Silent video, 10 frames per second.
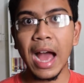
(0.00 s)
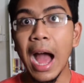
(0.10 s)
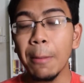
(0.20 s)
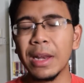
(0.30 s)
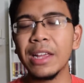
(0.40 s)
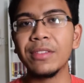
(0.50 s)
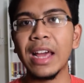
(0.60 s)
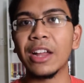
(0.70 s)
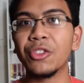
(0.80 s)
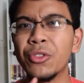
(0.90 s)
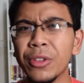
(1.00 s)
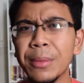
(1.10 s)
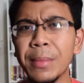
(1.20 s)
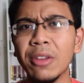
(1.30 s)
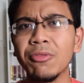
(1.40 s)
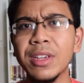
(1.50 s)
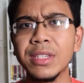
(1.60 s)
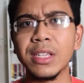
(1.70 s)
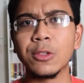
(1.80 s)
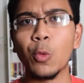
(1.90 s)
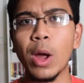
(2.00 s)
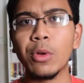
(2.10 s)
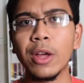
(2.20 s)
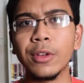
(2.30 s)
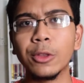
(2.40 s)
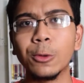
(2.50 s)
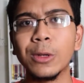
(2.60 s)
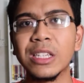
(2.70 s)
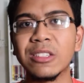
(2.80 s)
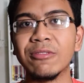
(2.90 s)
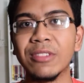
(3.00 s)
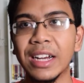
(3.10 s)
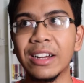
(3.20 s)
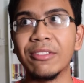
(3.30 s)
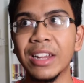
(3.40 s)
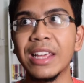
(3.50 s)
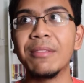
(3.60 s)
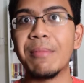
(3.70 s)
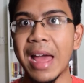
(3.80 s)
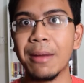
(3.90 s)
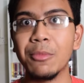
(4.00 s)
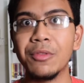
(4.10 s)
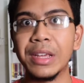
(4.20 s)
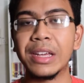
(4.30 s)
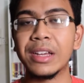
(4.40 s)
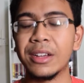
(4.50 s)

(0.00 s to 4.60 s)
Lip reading: I believe there are three main reasons why Munafik 2 is a really bad movie.